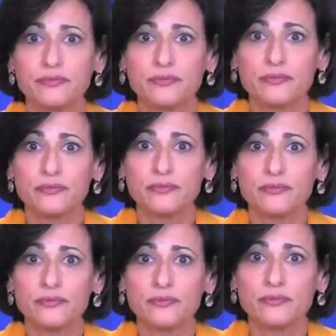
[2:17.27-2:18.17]

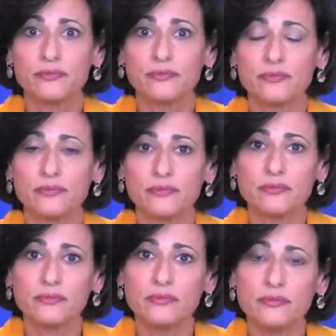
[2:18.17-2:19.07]

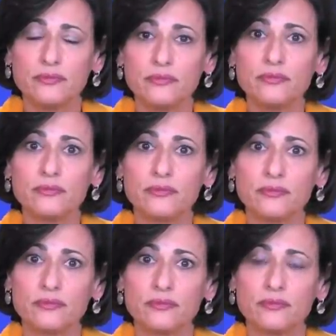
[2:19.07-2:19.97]

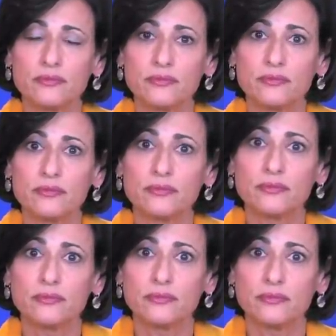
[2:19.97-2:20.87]

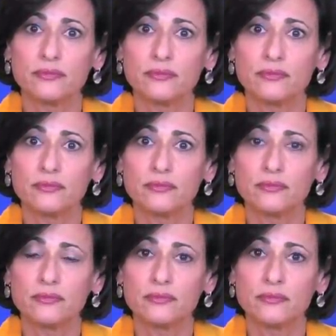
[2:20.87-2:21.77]

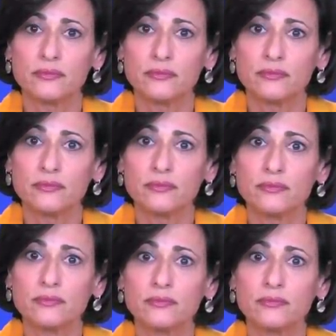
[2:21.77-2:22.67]

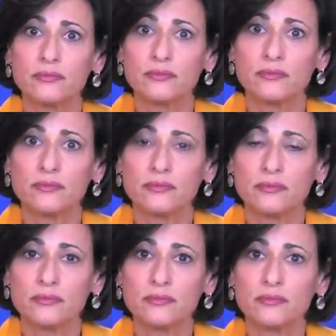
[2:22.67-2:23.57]

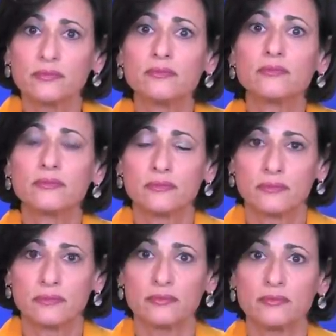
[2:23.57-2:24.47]

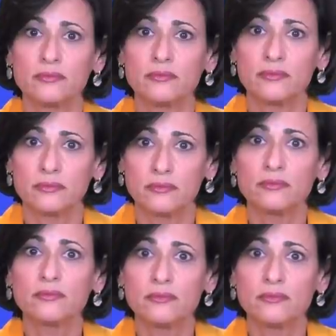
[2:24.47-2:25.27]
No words are spoken by the person on screen.